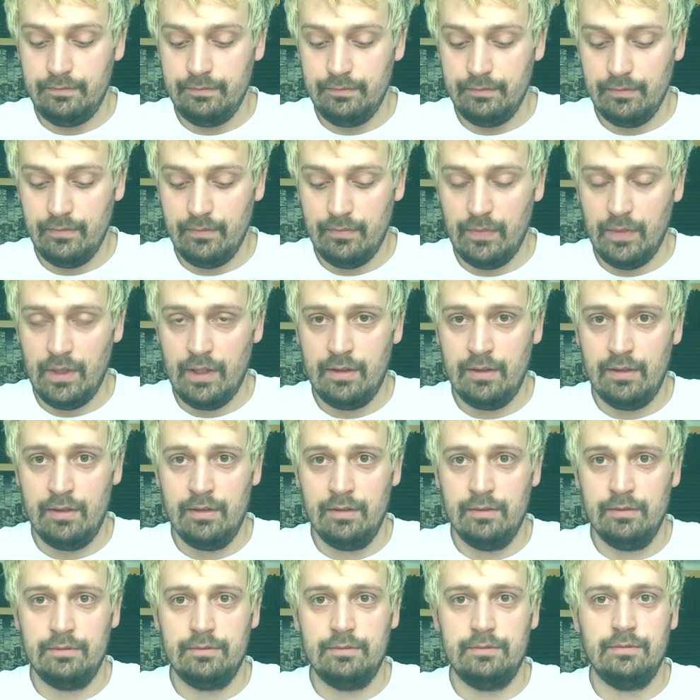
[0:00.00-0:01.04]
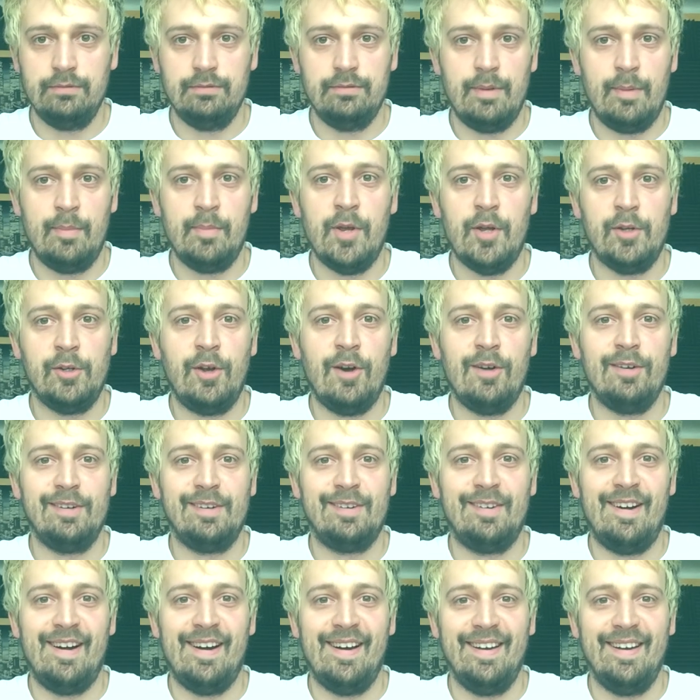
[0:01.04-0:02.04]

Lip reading: I'm not gonna cry.